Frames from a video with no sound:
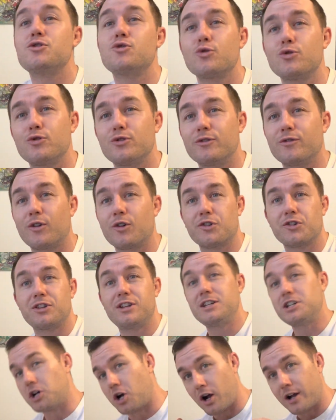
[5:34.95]
George
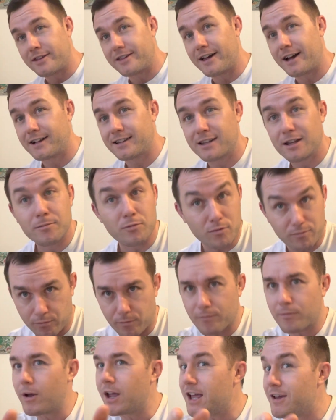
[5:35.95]
University, contact them, or
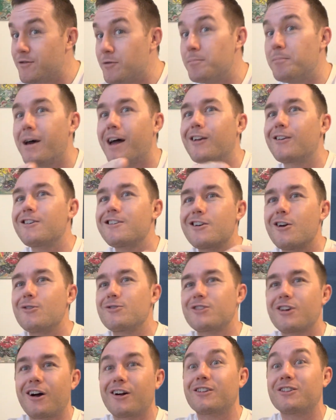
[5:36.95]
even better, go
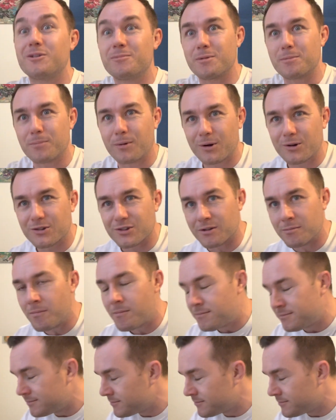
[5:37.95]
talk to them in person,